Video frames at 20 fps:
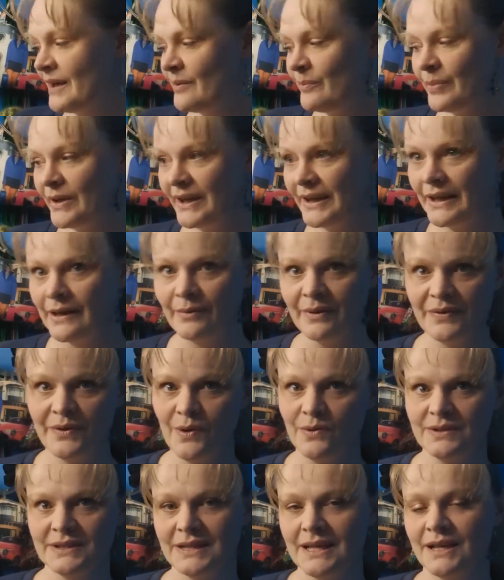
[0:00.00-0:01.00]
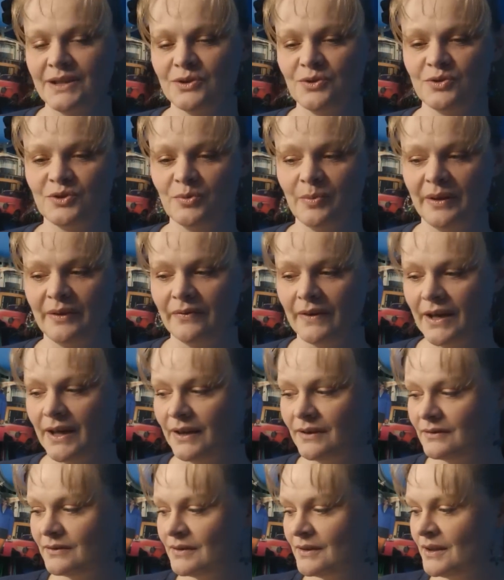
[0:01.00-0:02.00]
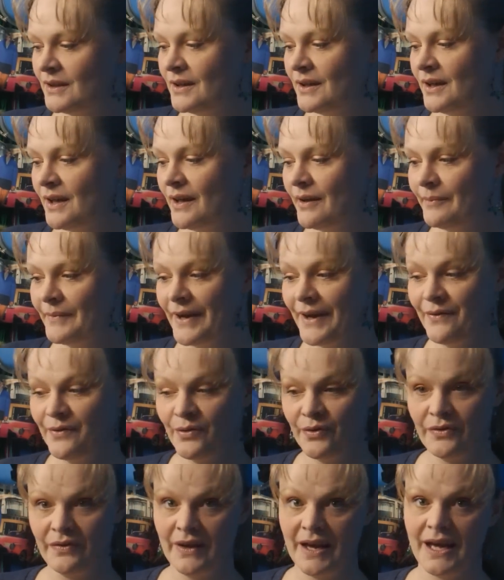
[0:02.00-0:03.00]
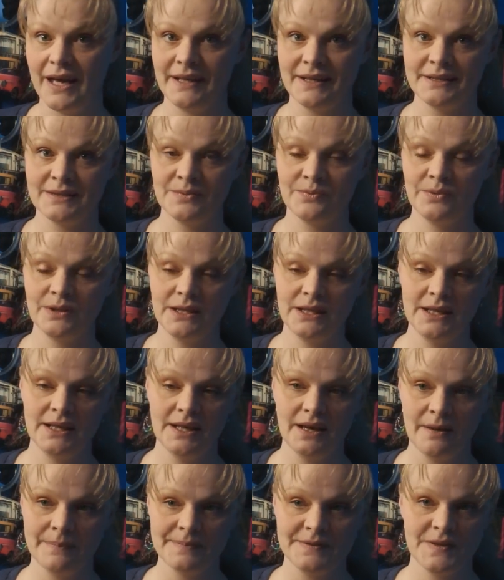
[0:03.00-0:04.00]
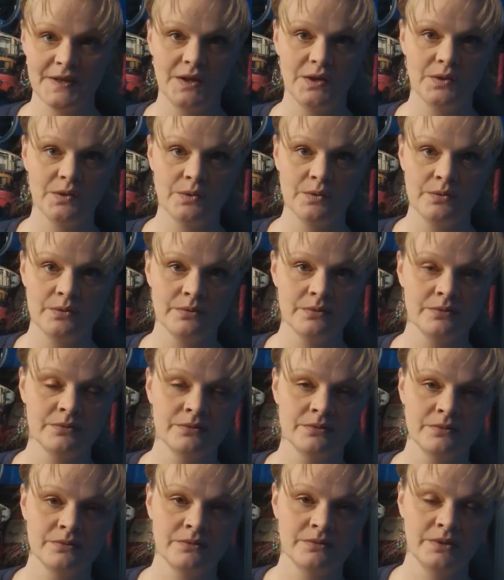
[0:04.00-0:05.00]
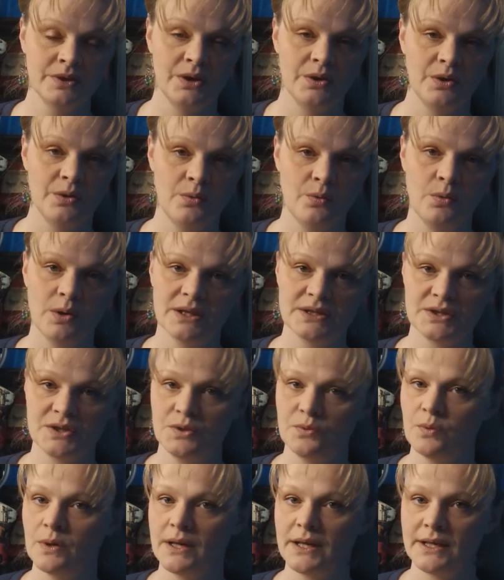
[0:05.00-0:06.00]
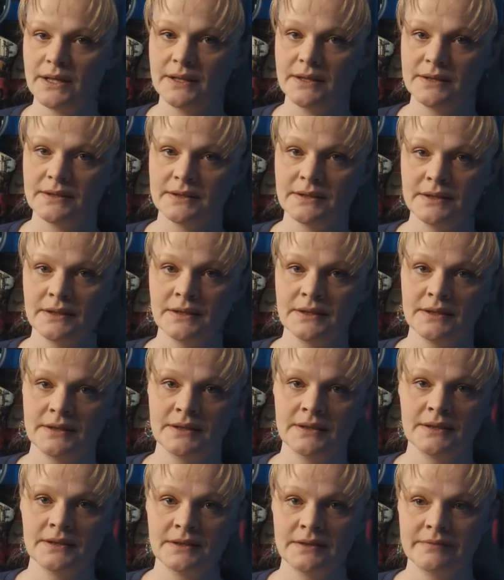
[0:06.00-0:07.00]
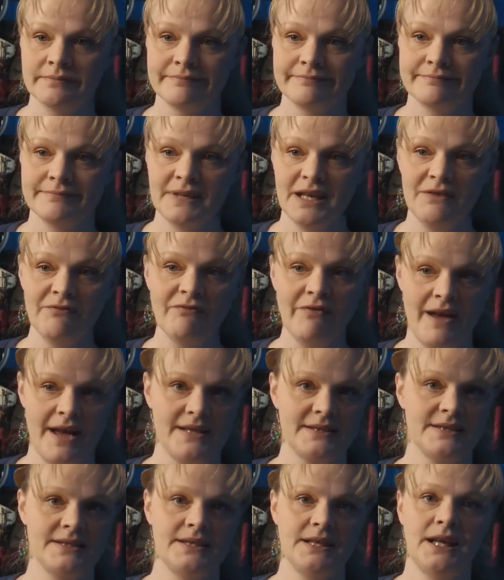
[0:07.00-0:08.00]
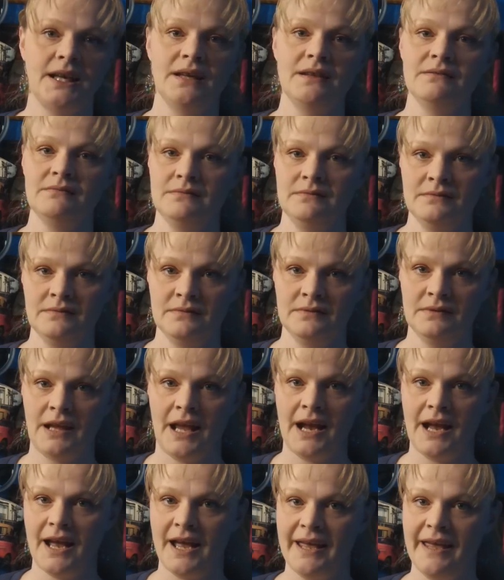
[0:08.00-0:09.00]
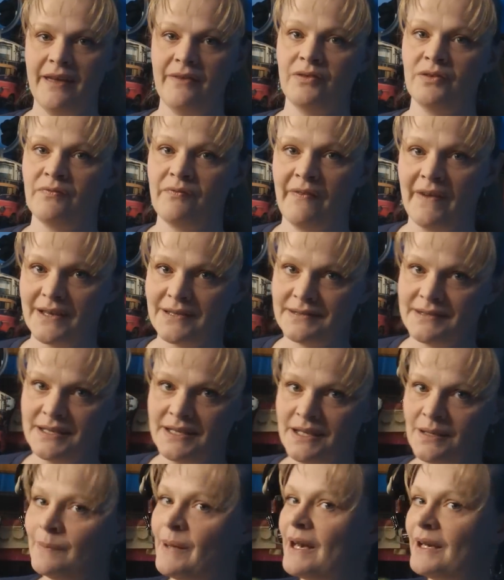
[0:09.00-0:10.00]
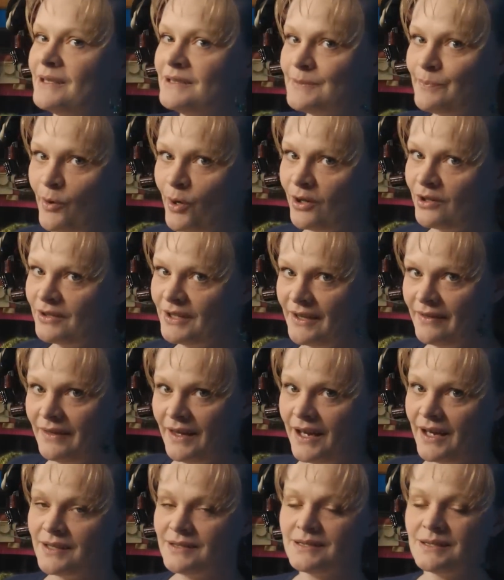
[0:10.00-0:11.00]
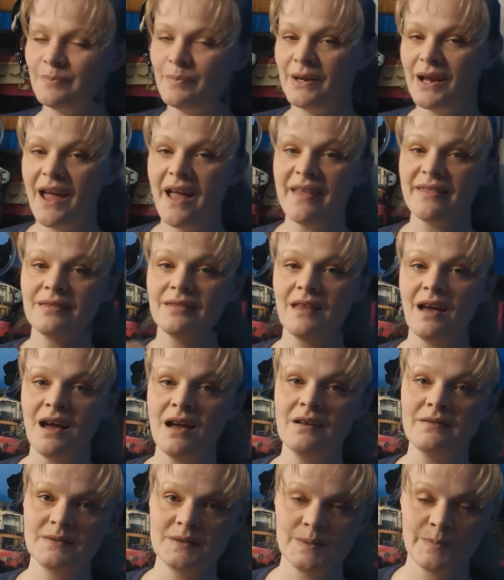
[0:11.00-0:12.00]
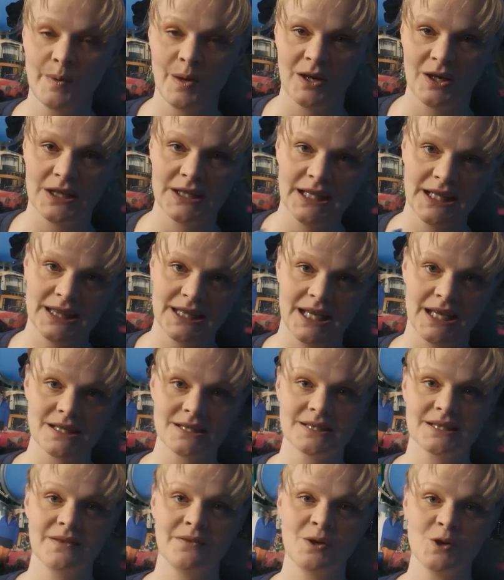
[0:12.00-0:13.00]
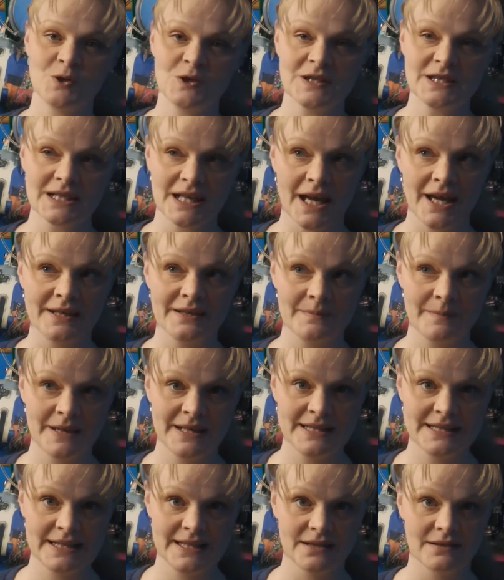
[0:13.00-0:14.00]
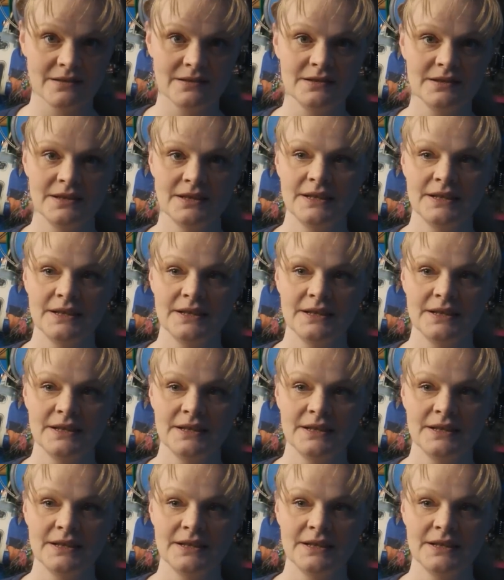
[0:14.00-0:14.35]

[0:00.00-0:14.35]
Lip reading: With those things, you should be fine. Other than that, it's really up to you, you know, what you want to invest in. Like, I have invested in many sparkly things, but I love sparkly things, and they're just kind of my deal.